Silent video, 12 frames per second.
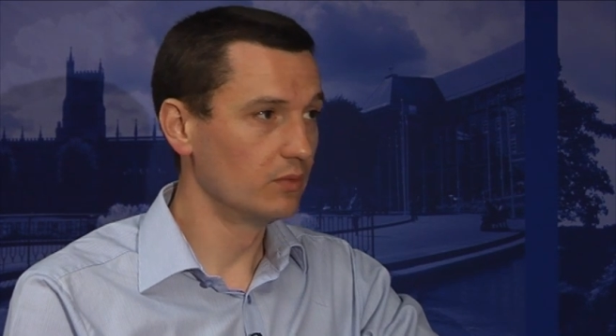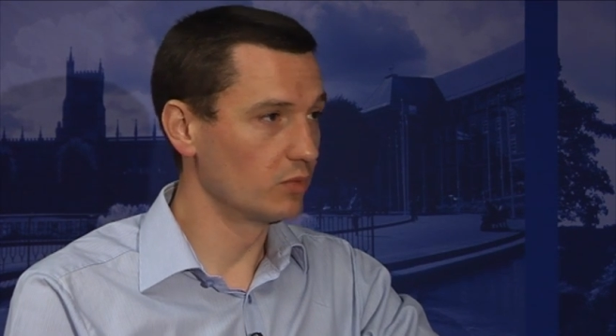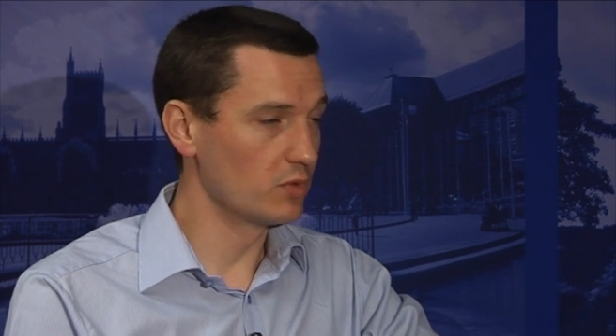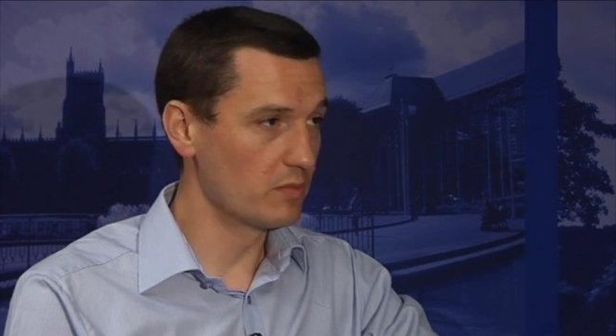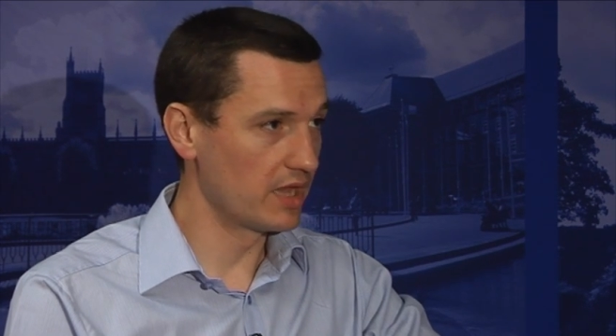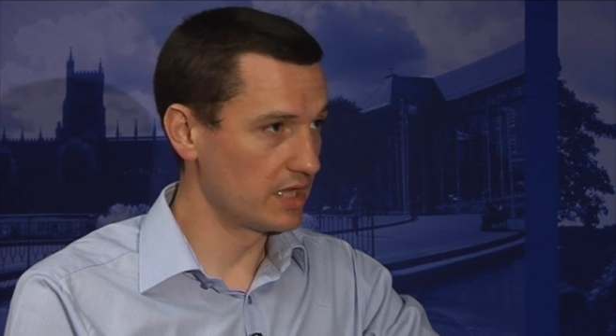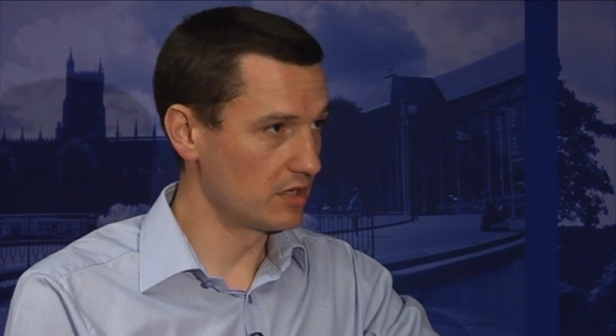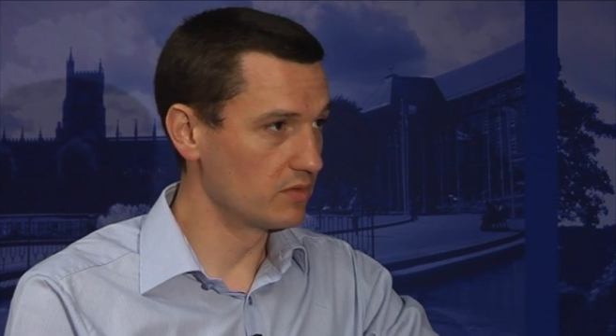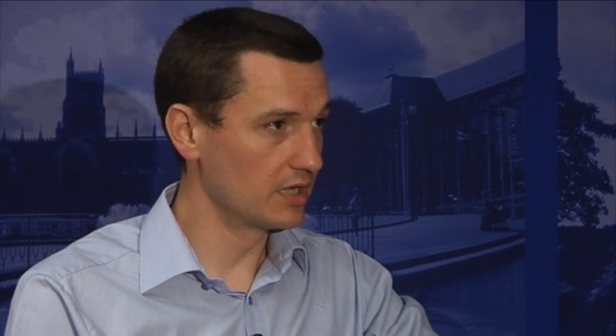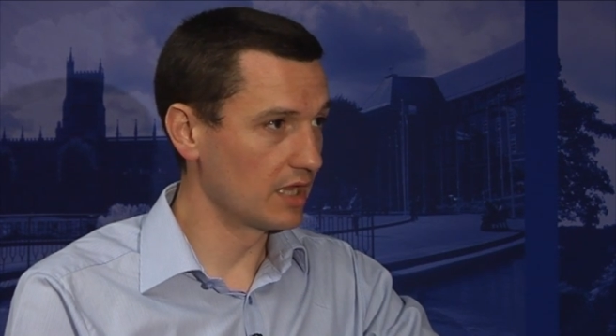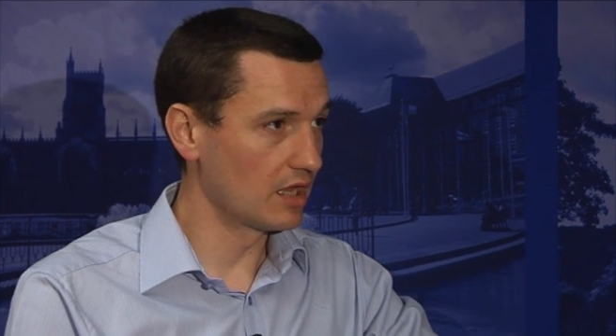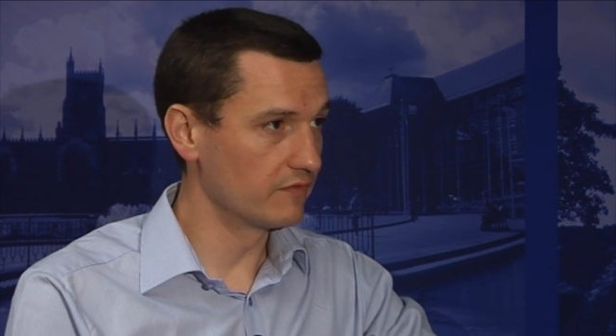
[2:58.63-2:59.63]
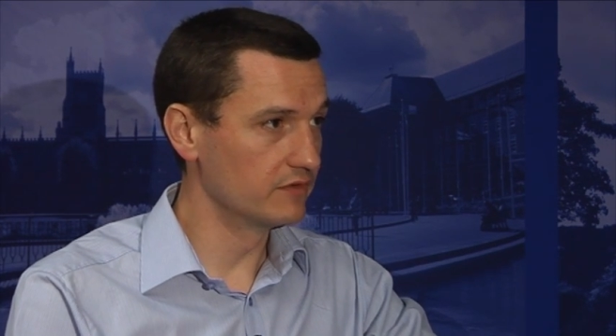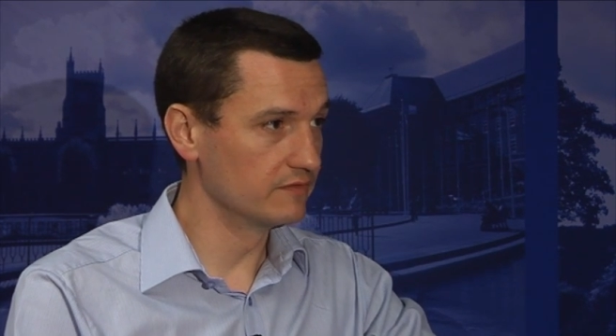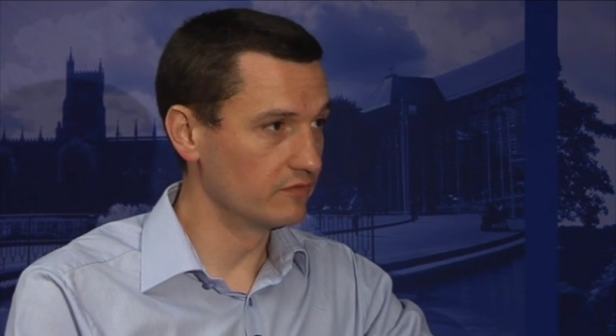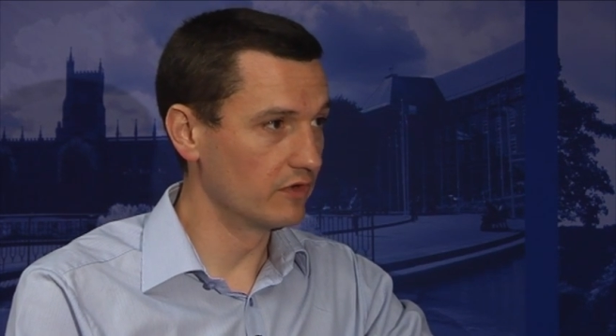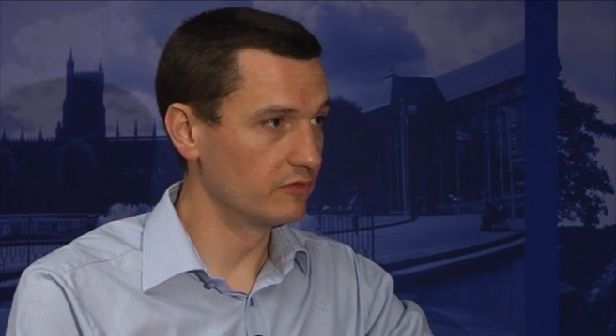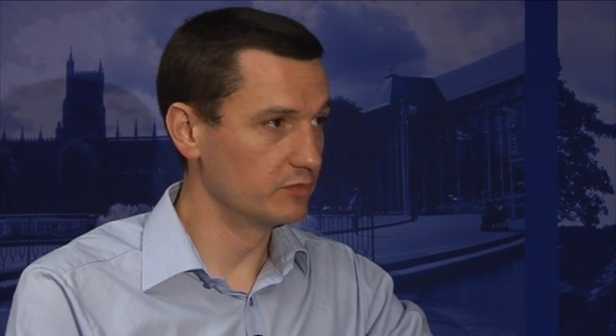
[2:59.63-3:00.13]
We may only have an
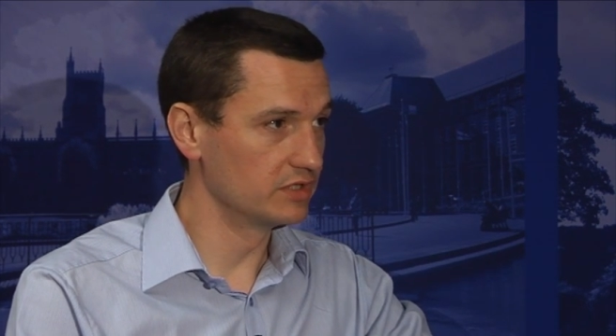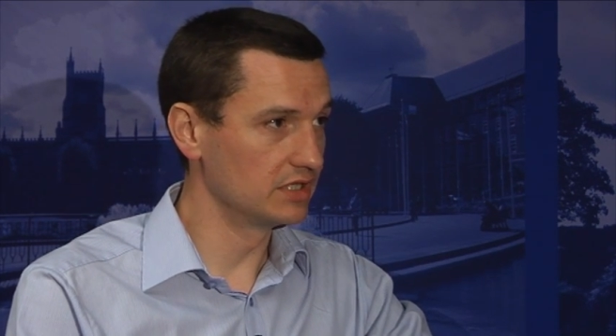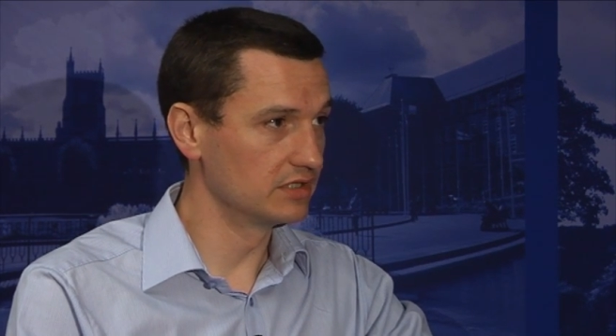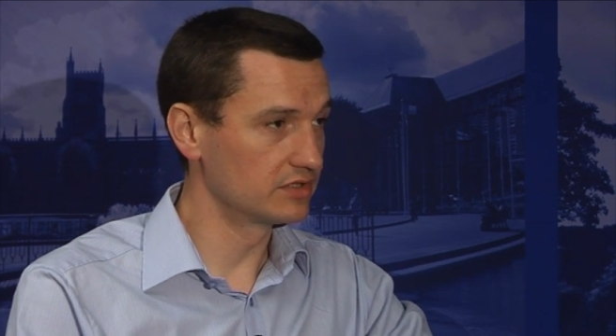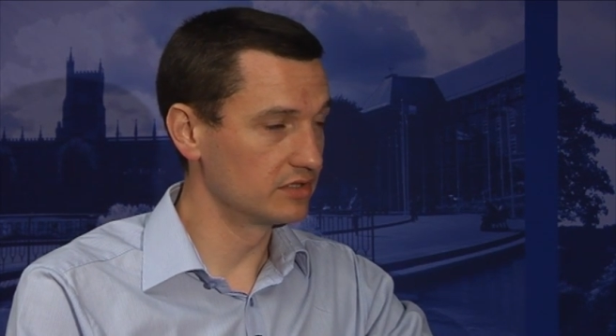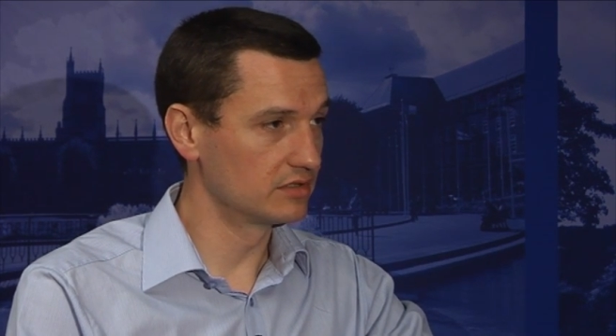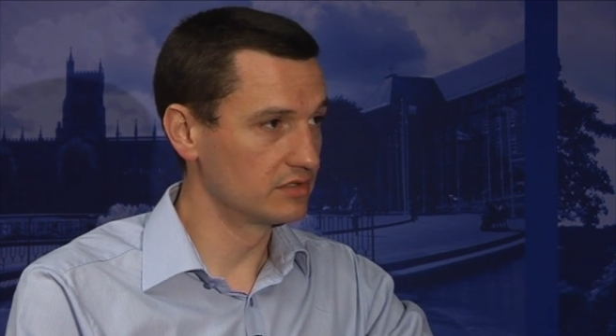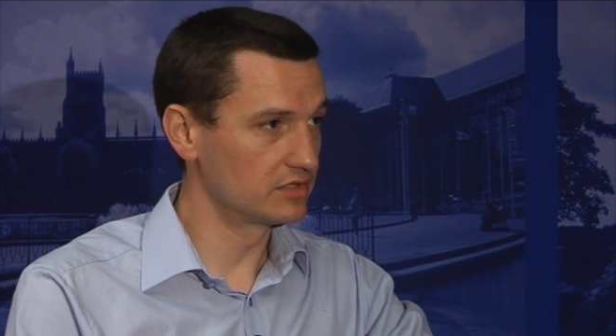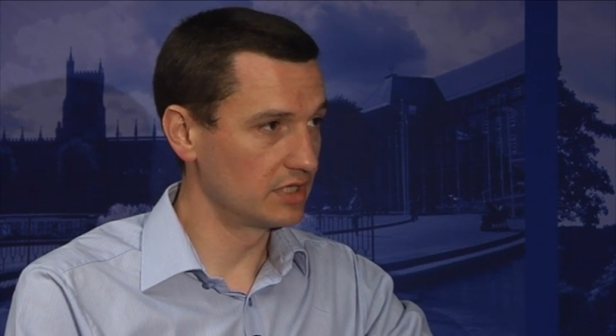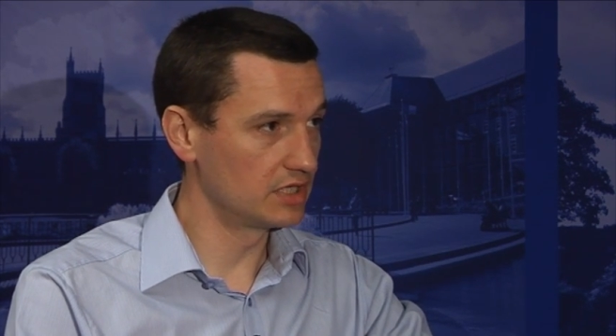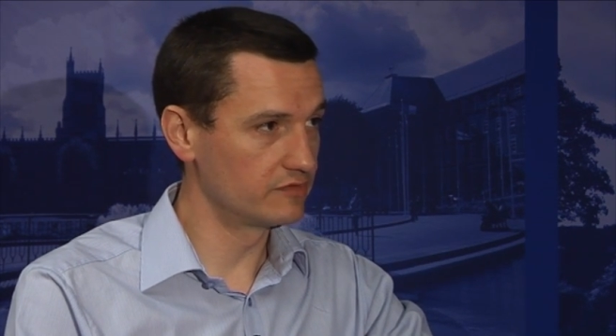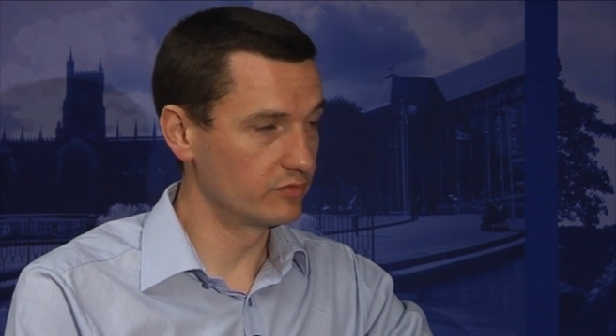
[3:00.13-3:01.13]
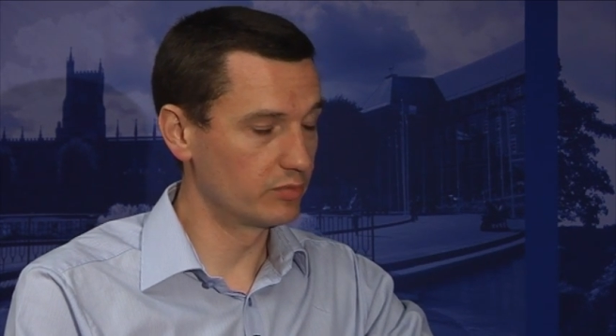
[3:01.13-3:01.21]
involvement in a certain stage of a